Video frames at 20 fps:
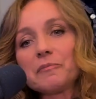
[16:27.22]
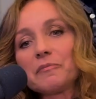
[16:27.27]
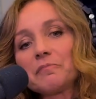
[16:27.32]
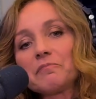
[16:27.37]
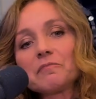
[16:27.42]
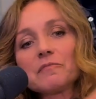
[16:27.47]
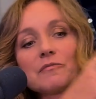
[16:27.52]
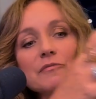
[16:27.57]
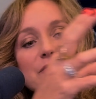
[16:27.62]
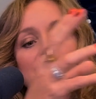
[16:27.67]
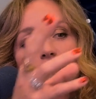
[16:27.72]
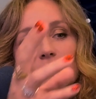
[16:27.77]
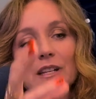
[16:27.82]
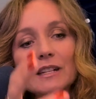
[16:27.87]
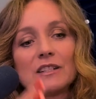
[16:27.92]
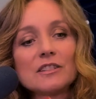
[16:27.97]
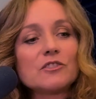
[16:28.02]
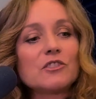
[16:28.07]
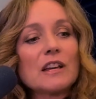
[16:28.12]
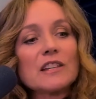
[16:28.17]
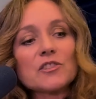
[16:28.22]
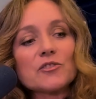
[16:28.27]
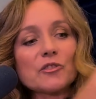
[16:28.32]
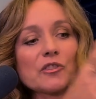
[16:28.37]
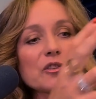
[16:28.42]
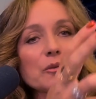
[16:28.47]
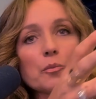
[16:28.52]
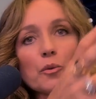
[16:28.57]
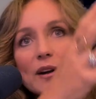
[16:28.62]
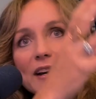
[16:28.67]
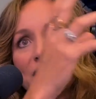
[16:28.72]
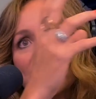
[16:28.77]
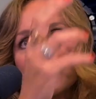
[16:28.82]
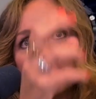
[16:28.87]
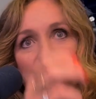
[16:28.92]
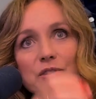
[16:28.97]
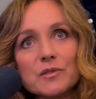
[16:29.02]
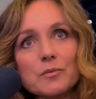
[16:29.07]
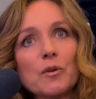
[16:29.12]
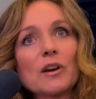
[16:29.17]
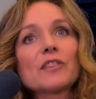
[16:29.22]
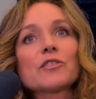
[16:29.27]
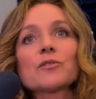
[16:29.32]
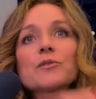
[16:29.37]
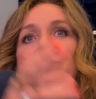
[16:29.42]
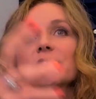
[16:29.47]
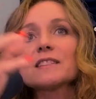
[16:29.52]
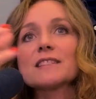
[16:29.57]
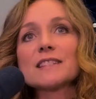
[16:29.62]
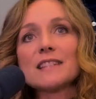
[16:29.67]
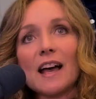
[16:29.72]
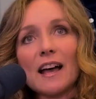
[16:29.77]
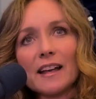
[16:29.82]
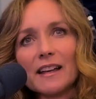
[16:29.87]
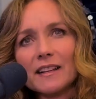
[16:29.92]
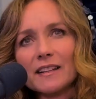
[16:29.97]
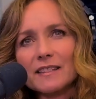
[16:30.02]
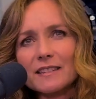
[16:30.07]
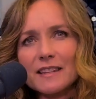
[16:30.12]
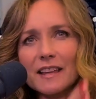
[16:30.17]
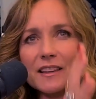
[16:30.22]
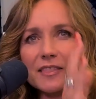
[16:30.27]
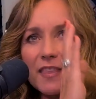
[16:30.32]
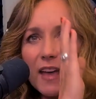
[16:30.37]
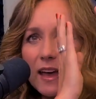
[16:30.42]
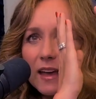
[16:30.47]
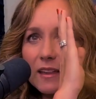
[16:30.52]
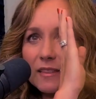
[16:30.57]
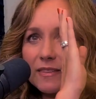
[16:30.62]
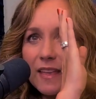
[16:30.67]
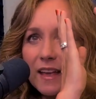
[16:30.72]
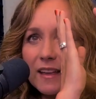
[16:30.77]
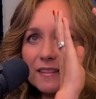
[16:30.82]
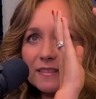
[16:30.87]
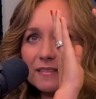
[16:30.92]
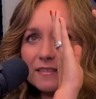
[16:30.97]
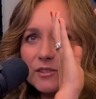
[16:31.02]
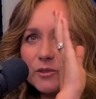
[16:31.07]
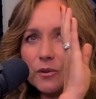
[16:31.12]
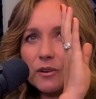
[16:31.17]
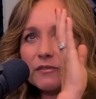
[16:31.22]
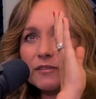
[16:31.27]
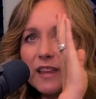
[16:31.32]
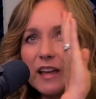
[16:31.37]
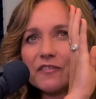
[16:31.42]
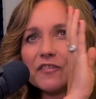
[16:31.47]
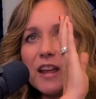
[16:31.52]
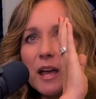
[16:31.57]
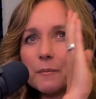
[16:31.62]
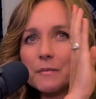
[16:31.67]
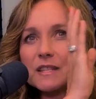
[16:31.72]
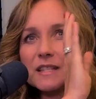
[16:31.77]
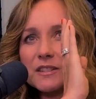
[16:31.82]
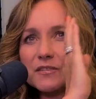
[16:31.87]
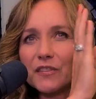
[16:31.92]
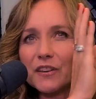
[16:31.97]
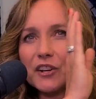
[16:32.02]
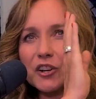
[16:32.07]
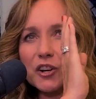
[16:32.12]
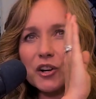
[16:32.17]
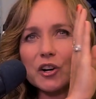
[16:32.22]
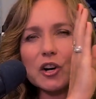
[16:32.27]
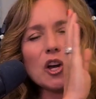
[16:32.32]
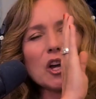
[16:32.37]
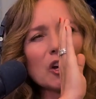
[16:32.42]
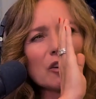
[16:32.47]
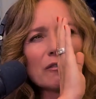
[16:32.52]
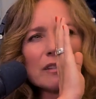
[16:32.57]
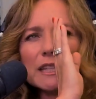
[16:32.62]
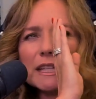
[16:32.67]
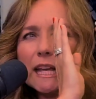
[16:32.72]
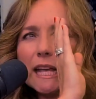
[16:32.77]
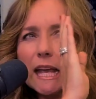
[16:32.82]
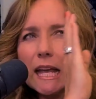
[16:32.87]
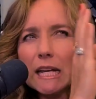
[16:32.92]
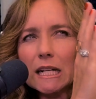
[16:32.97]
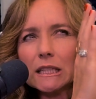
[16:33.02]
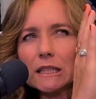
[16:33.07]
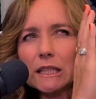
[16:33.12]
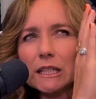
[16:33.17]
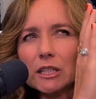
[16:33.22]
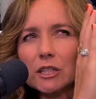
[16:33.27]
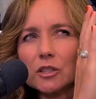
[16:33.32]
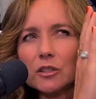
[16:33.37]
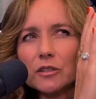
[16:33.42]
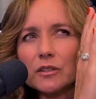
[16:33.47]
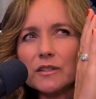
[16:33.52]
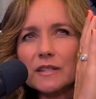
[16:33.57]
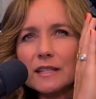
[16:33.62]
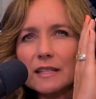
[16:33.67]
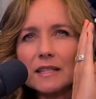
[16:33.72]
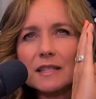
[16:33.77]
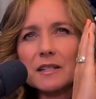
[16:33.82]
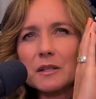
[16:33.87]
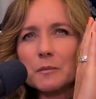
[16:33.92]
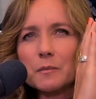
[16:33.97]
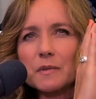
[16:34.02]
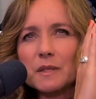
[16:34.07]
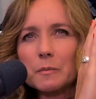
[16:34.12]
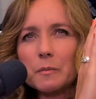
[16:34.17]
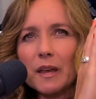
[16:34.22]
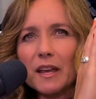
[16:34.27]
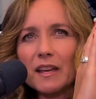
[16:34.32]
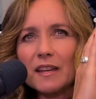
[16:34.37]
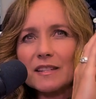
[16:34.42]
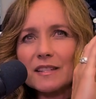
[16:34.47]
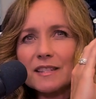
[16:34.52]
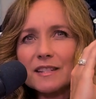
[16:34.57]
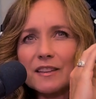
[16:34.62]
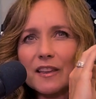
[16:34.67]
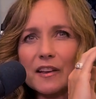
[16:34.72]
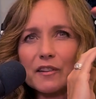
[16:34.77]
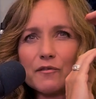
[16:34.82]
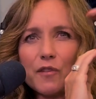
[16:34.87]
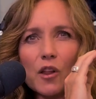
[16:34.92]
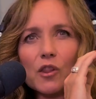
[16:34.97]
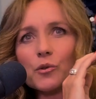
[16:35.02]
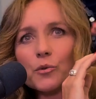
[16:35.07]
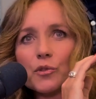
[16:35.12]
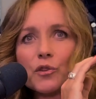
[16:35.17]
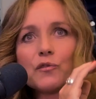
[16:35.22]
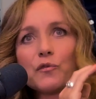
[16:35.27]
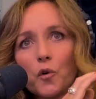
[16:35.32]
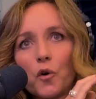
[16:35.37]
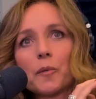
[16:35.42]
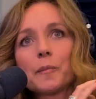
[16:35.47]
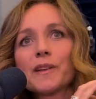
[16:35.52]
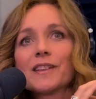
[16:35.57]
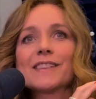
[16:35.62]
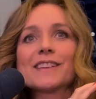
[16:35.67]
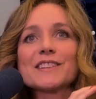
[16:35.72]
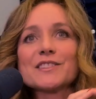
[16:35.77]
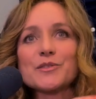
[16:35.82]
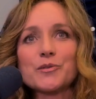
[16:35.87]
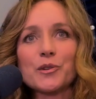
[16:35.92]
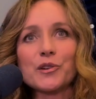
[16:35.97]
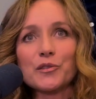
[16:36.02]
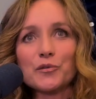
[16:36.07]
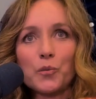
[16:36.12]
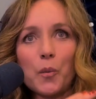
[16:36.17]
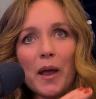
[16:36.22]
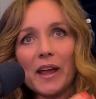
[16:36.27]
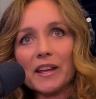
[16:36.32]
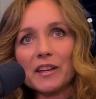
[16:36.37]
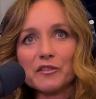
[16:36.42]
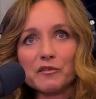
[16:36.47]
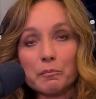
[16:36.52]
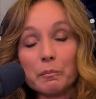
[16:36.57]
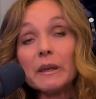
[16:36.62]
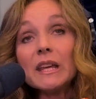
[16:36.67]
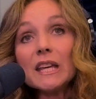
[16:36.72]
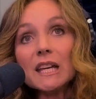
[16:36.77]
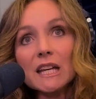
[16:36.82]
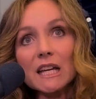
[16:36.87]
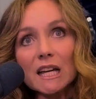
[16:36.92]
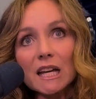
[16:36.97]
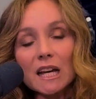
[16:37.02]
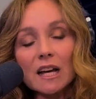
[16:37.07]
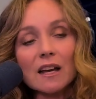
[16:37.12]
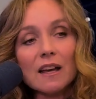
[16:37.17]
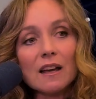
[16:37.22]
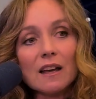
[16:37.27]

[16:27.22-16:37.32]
breakthroughs in science, like that sort of left hemisphere, really analytical, systems-based, like follow the formula sort of way of being